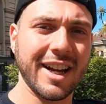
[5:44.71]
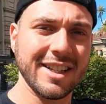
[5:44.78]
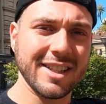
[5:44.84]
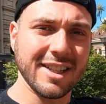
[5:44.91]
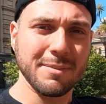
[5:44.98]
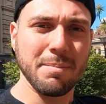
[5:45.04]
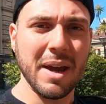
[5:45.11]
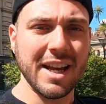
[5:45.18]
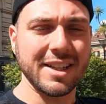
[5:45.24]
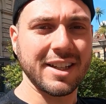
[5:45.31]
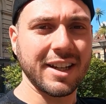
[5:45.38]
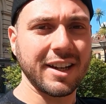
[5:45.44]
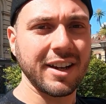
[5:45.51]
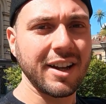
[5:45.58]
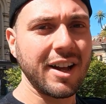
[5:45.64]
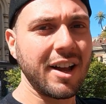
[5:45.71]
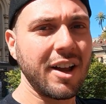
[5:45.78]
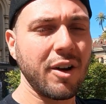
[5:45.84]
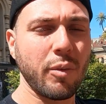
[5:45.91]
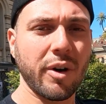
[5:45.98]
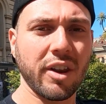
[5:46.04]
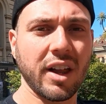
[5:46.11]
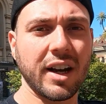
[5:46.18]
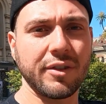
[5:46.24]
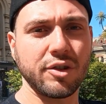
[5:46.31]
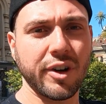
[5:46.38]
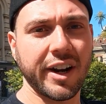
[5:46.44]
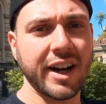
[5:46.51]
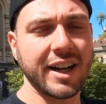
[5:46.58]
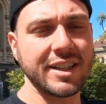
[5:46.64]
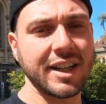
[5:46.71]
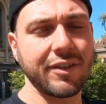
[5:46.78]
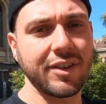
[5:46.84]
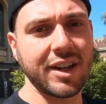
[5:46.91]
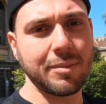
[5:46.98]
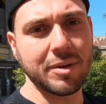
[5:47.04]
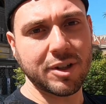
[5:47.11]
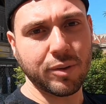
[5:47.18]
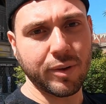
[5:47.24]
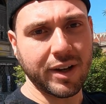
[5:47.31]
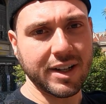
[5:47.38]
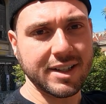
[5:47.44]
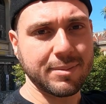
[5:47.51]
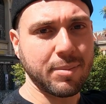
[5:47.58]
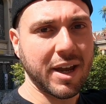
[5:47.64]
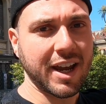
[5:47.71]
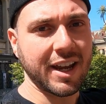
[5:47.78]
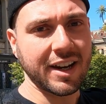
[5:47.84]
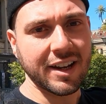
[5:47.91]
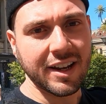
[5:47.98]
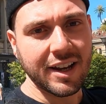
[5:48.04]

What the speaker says: has this basin where a lot of trade activity between Spain